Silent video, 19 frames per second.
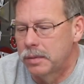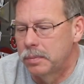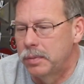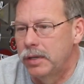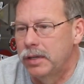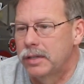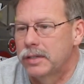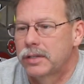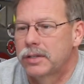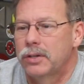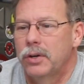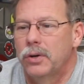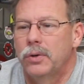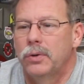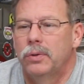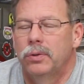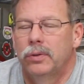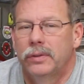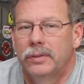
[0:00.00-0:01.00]
a piece,
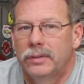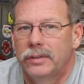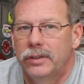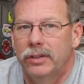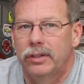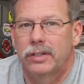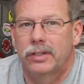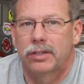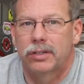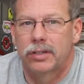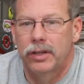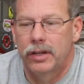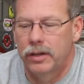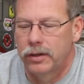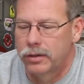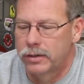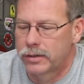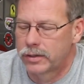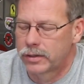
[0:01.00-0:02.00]
so you can see
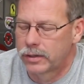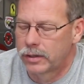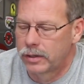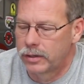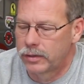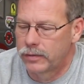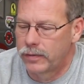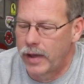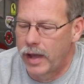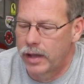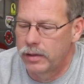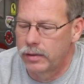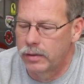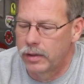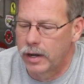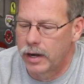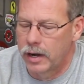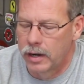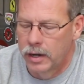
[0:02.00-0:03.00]
there's
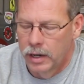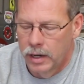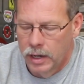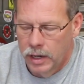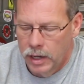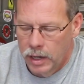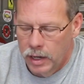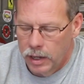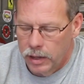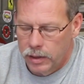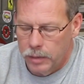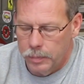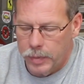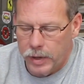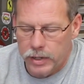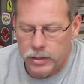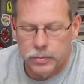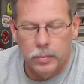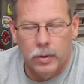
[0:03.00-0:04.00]
value there. The
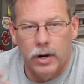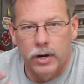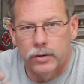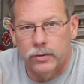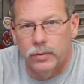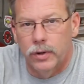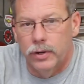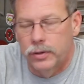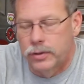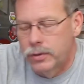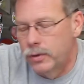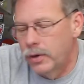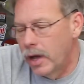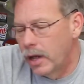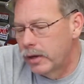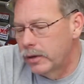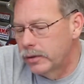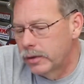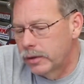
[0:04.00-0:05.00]
Benchmarks run
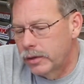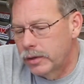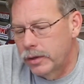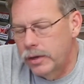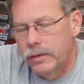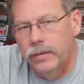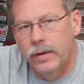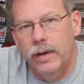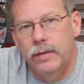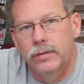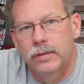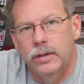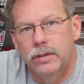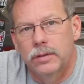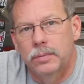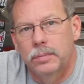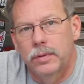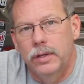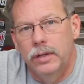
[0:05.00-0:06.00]

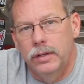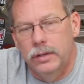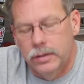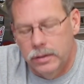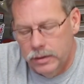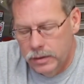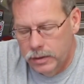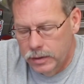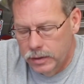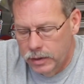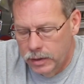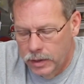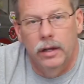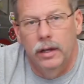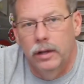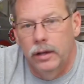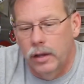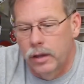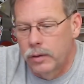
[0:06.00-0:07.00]
$2.35 a piece.
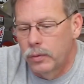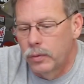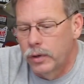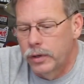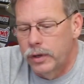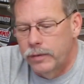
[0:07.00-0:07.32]
Another one